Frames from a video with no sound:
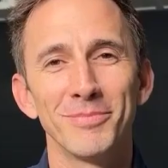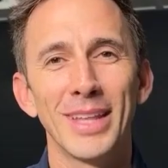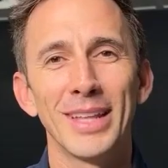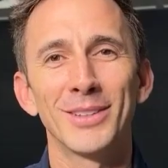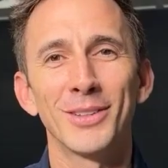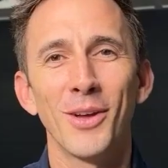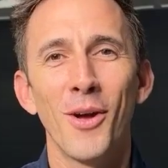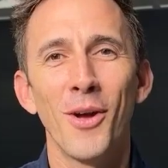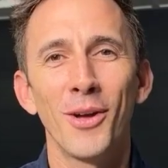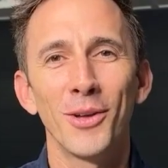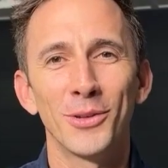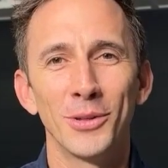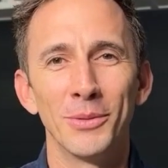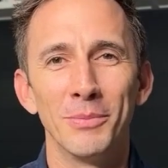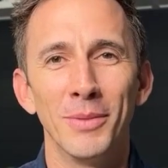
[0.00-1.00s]
That's
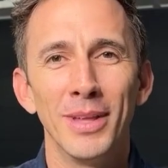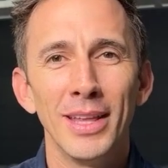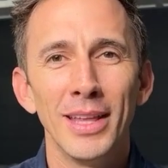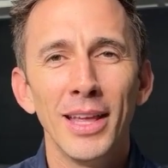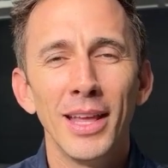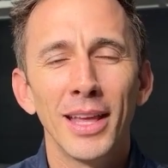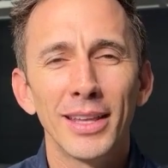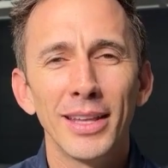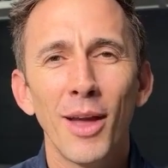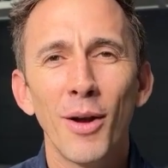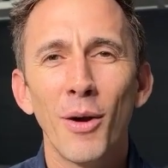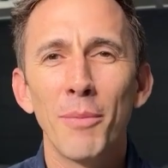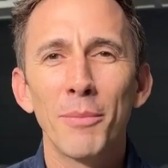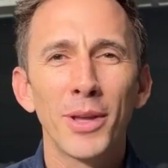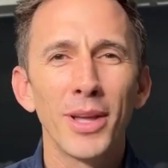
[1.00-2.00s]
awesome. Now,
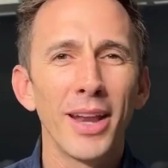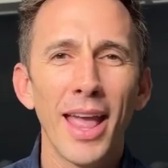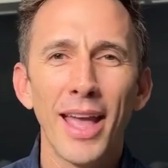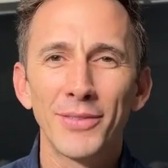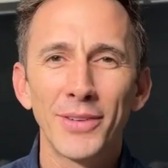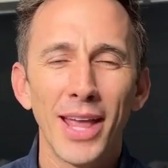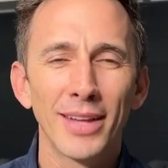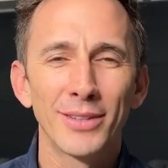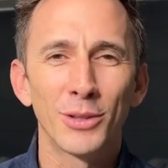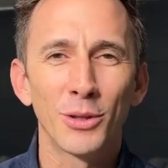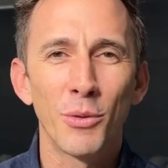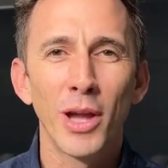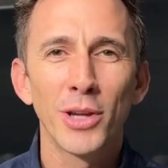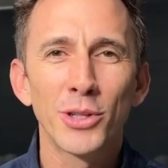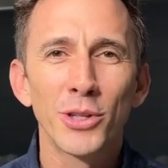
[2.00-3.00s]
I'm going to have to ask the
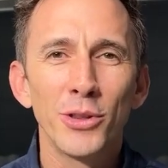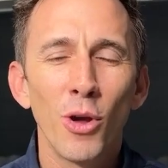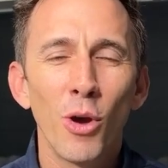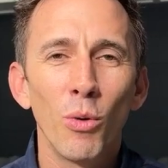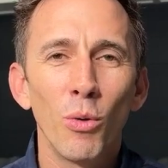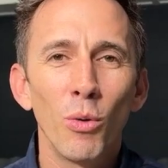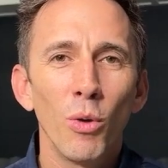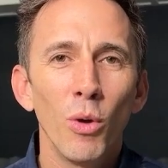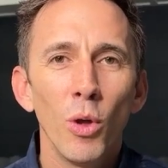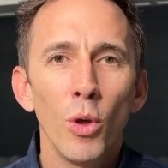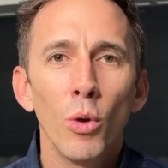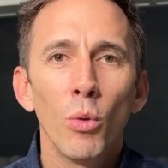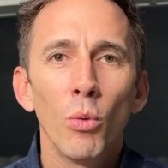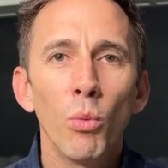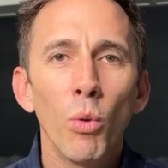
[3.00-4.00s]
question, though,
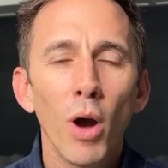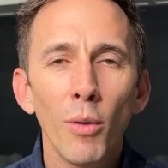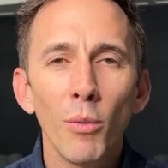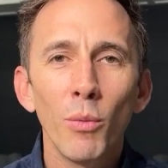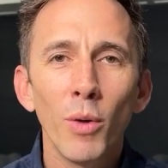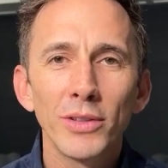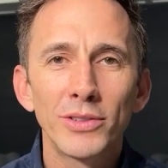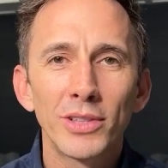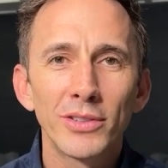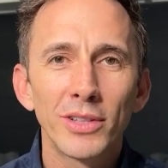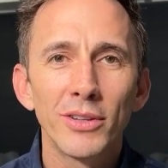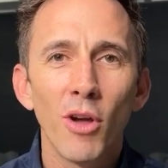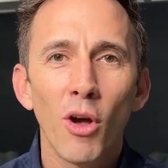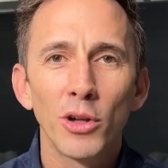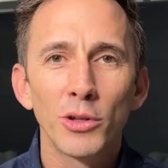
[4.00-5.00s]
what was his
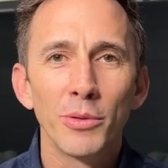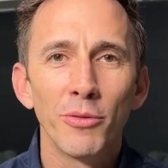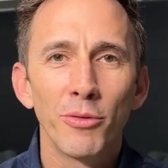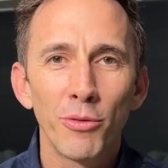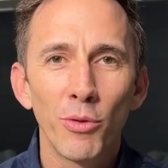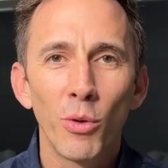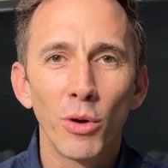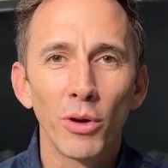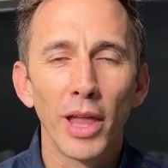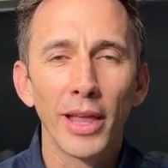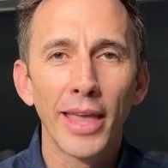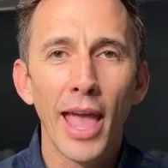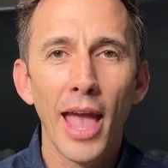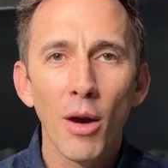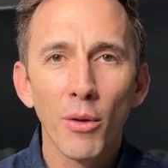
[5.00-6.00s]
acknowledgement for?
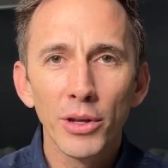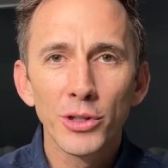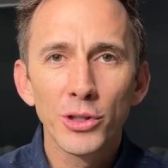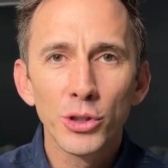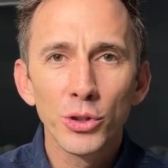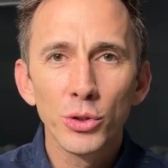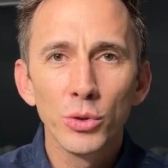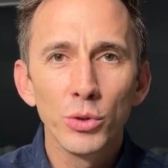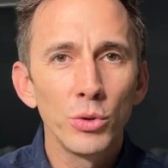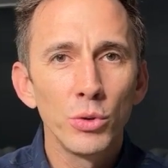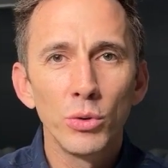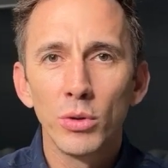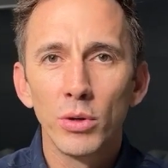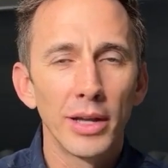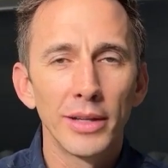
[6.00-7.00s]
Like, how did
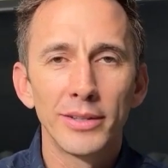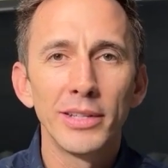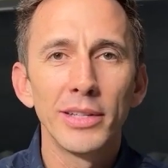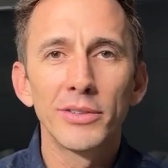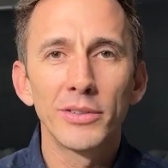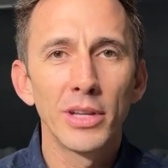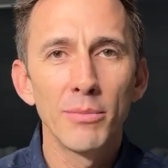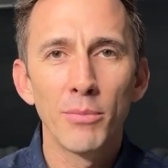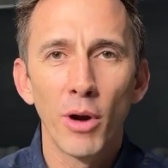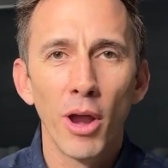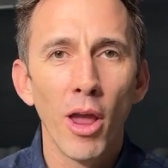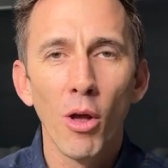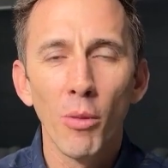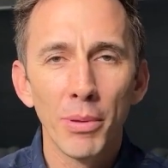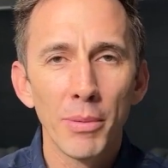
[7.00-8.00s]
you assist him or
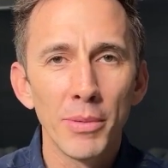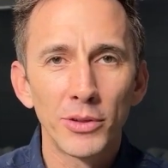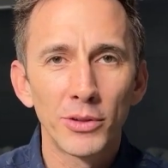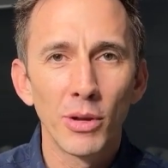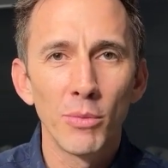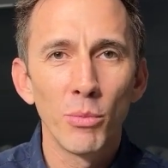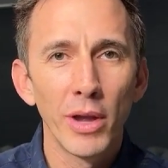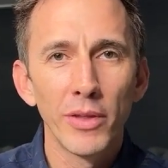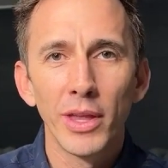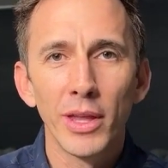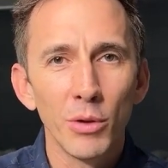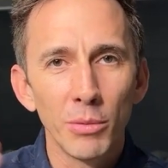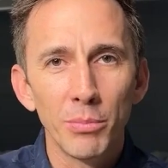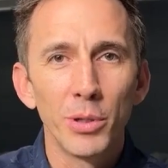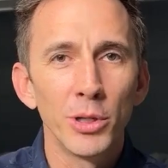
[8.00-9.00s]
help him in some way that he
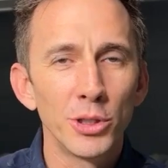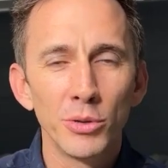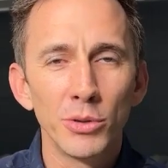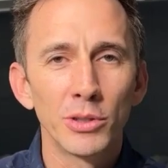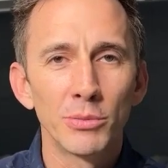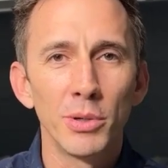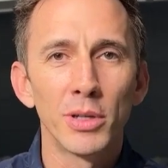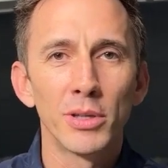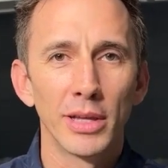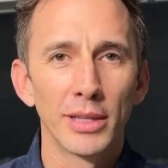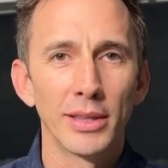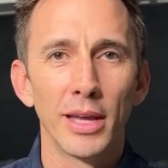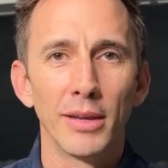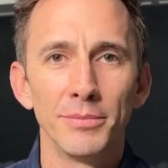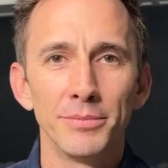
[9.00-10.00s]
would put you in his book like
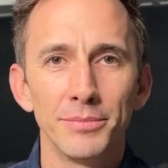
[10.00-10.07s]
that?